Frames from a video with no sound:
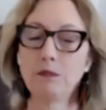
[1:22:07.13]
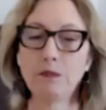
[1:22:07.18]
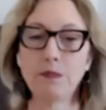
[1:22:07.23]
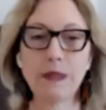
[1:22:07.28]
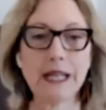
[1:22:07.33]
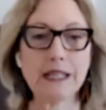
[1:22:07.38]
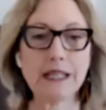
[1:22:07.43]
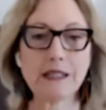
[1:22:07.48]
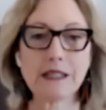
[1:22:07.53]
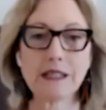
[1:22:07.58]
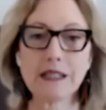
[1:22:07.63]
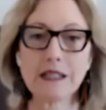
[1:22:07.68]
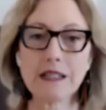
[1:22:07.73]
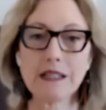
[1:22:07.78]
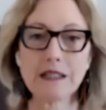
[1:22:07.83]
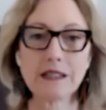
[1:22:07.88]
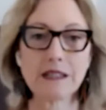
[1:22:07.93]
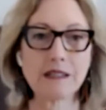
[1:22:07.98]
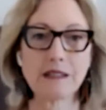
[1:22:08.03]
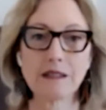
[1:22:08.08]

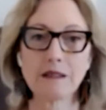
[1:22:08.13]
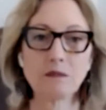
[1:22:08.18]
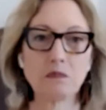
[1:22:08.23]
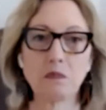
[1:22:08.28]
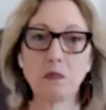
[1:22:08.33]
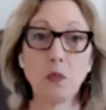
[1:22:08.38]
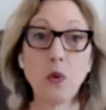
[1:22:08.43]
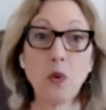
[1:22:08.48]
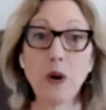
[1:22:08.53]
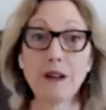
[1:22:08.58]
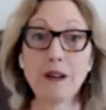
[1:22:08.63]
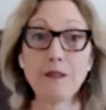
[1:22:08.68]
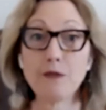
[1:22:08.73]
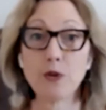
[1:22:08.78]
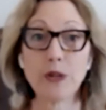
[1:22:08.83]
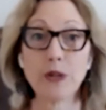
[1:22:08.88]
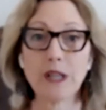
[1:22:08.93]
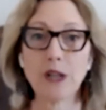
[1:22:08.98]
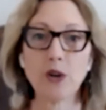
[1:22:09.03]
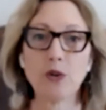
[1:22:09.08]
places wherever
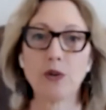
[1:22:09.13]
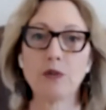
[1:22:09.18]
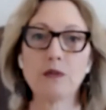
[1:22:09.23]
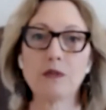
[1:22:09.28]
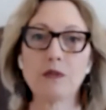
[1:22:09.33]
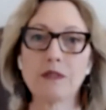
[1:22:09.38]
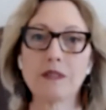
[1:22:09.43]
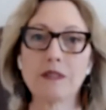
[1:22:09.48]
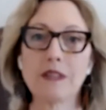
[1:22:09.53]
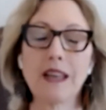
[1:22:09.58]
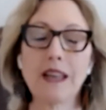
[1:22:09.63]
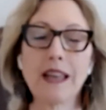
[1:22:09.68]
he goes.